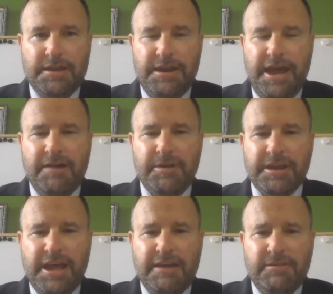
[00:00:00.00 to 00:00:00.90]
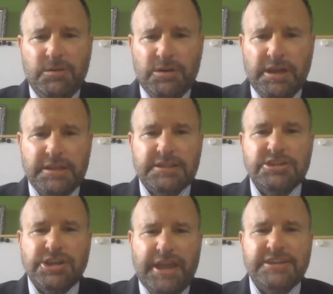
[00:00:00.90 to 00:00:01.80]
Now we're going to have a look at the
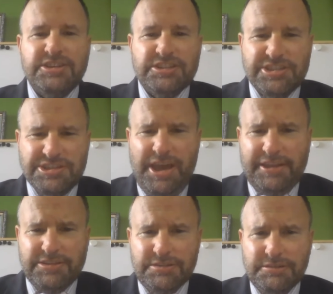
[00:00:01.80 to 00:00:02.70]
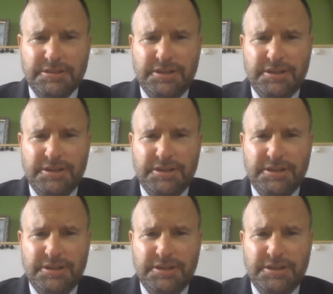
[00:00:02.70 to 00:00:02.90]
changing state.